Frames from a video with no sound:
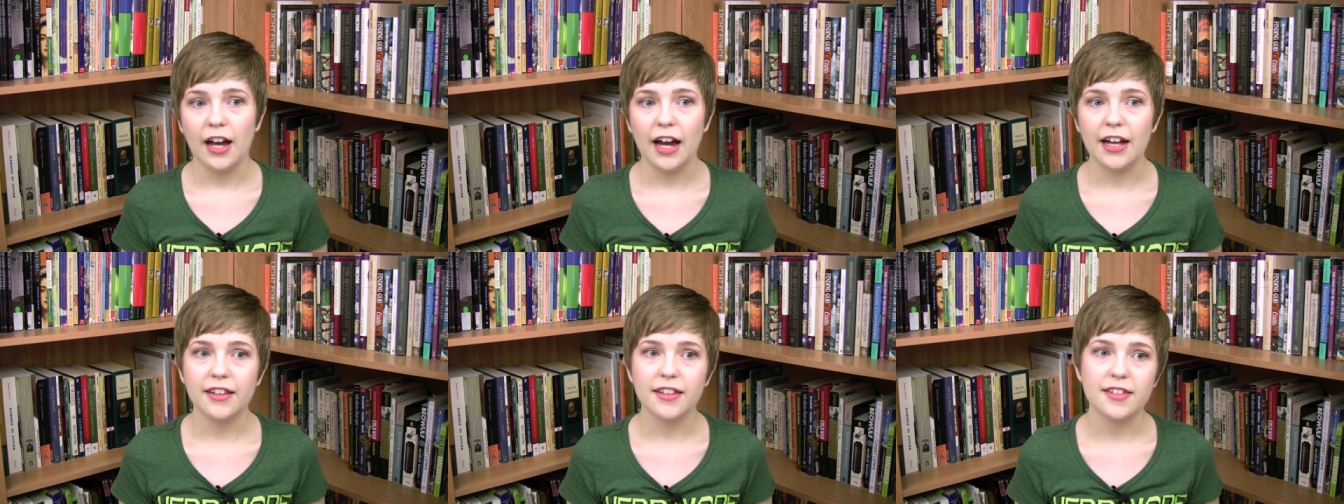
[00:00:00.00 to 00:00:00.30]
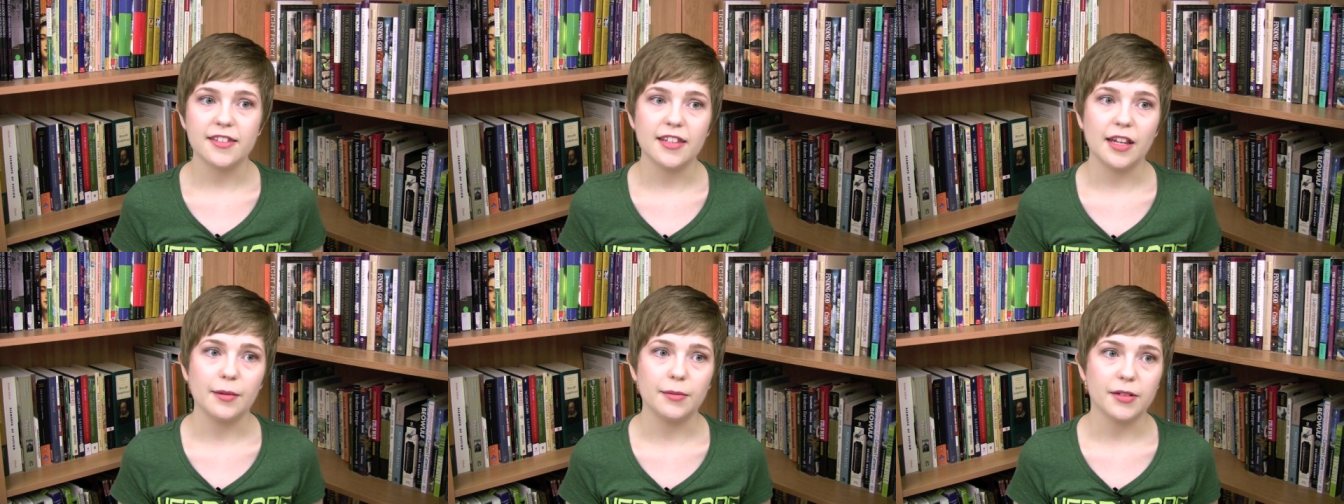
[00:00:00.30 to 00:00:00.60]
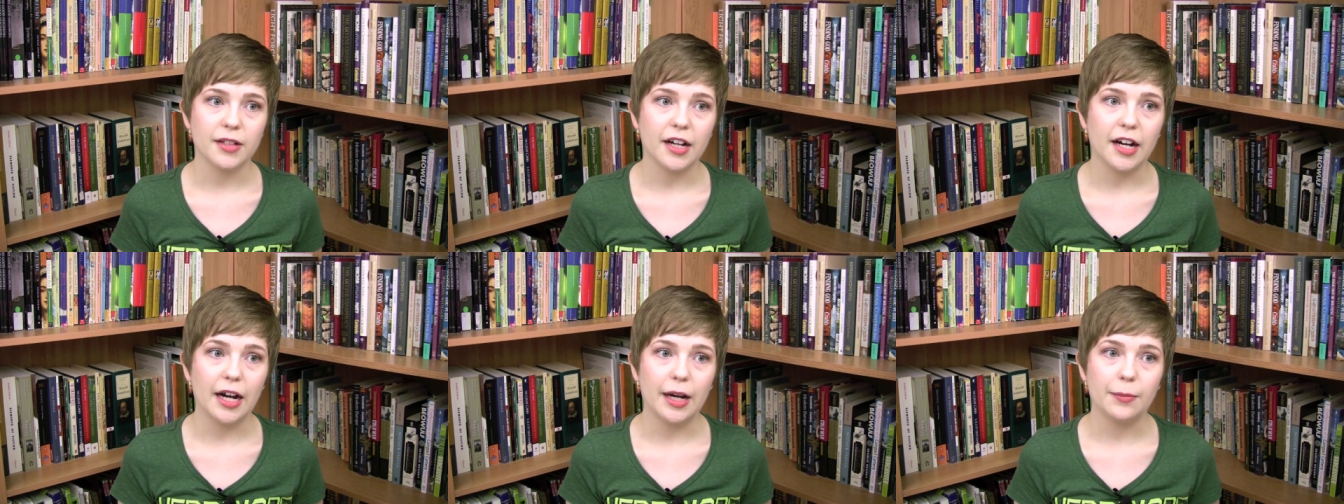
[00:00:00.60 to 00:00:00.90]
at the same
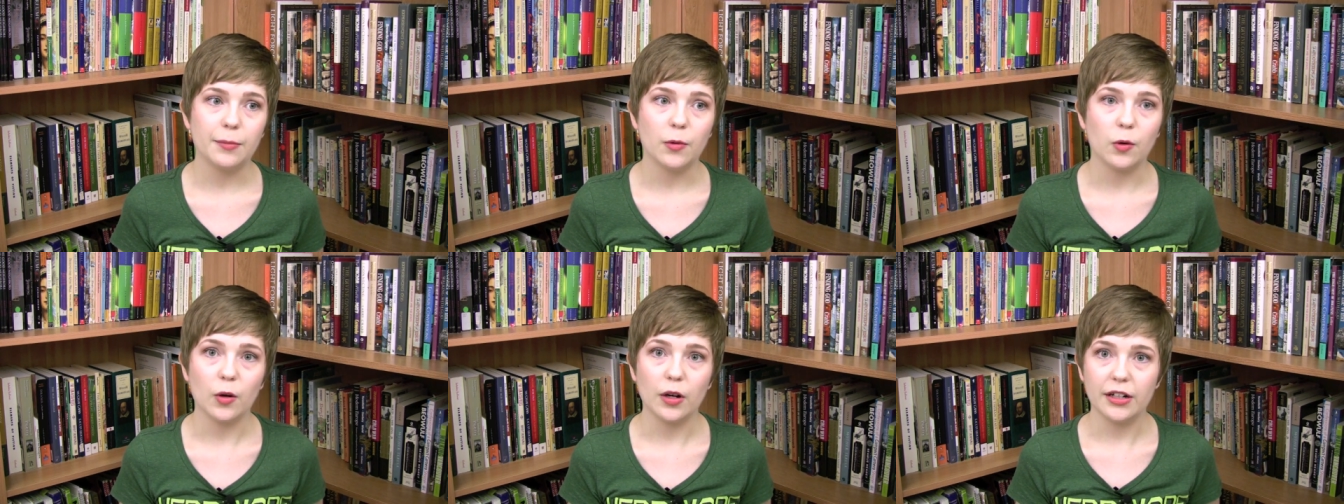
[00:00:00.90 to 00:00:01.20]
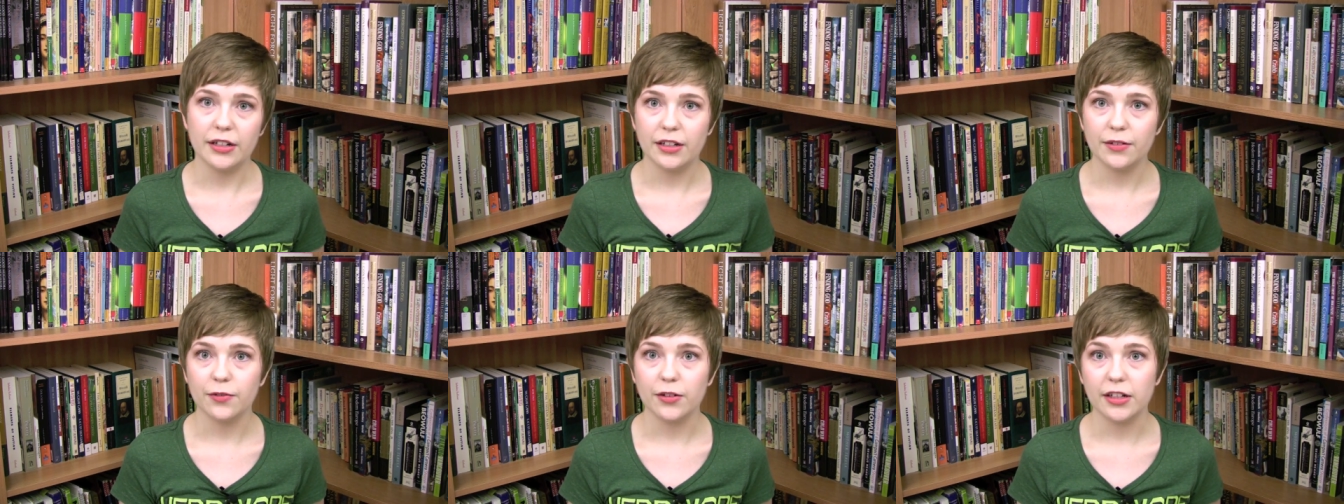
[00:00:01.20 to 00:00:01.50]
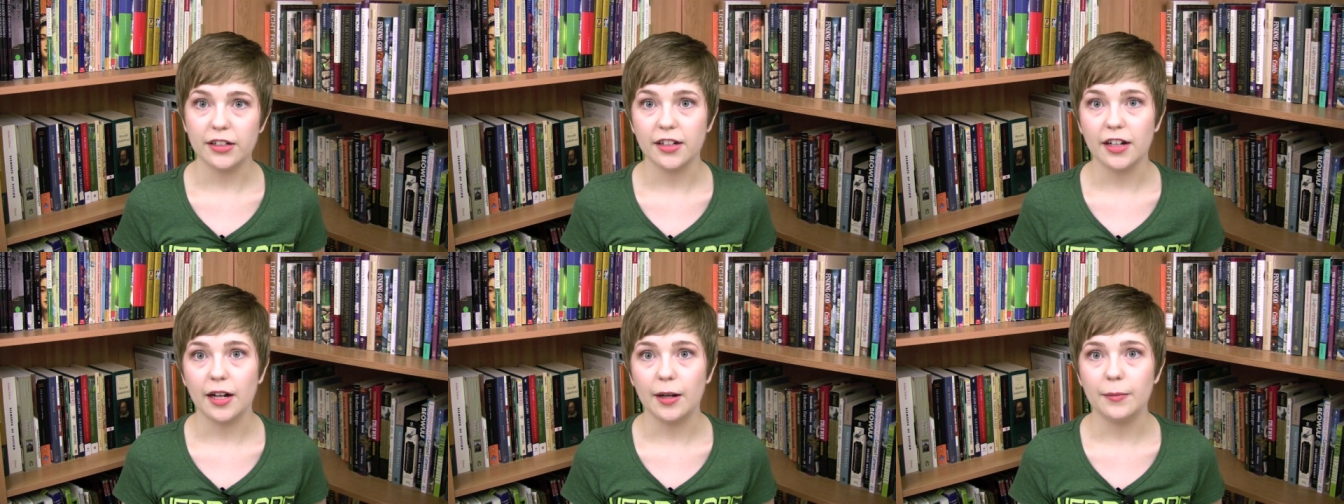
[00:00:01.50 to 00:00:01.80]
time or at
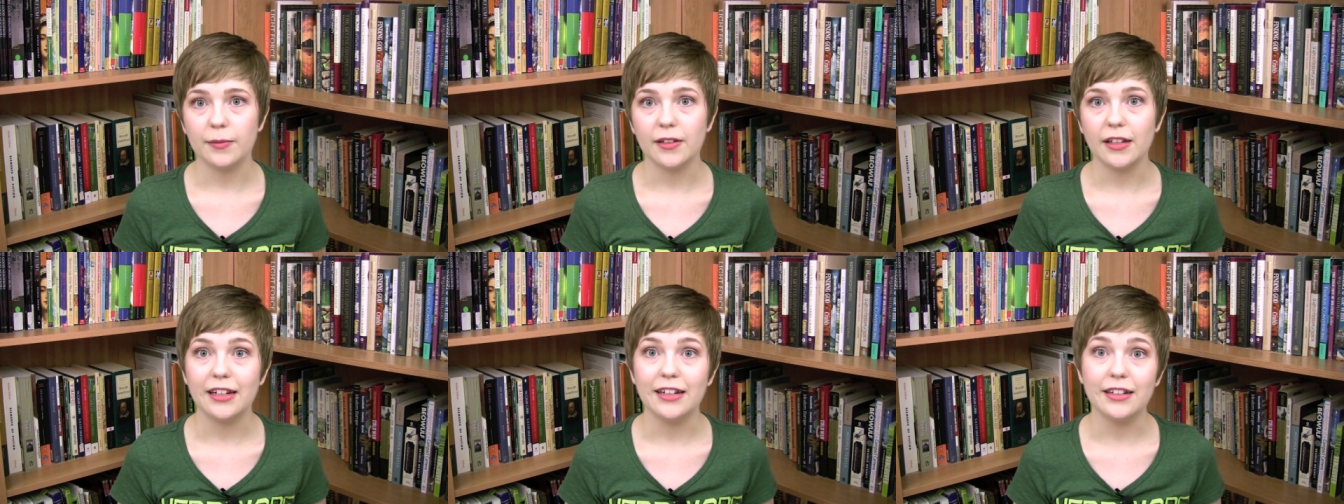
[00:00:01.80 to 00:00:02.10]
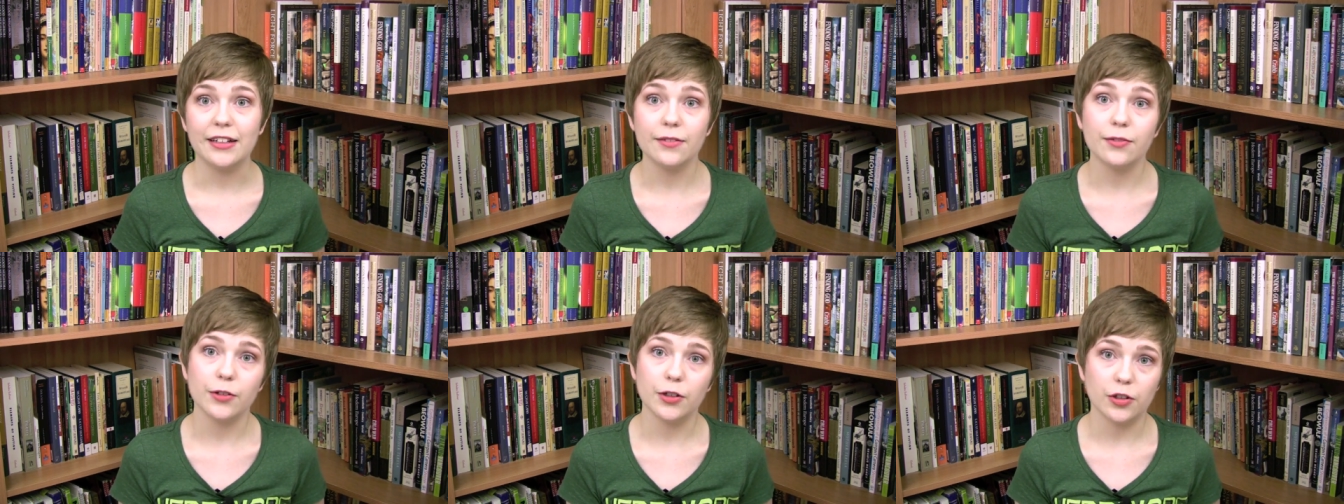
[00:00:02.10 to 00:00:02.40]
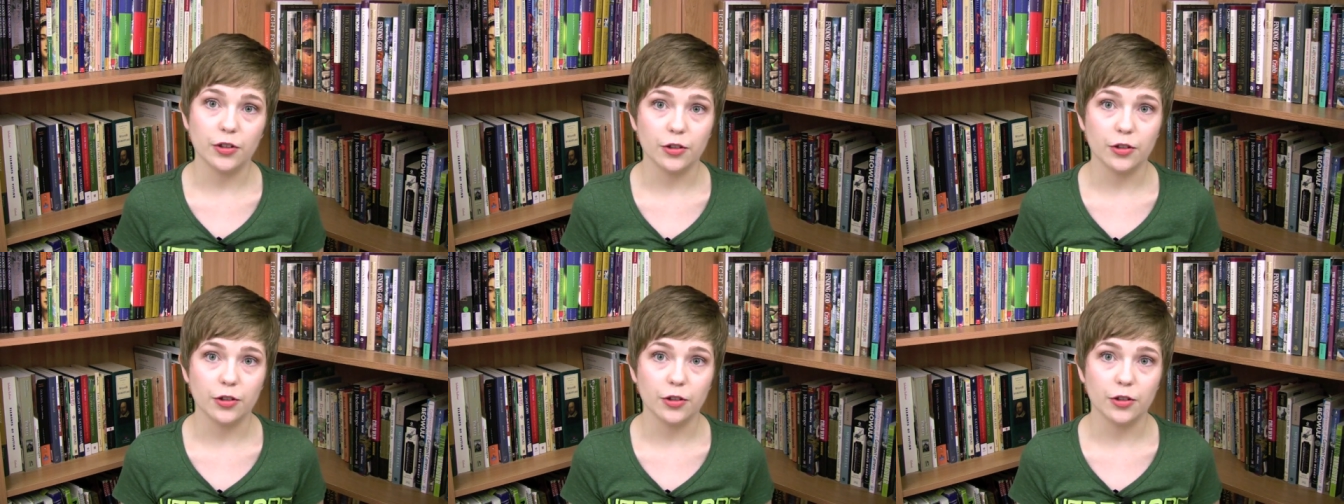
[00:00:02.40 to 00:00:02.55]
different times and in different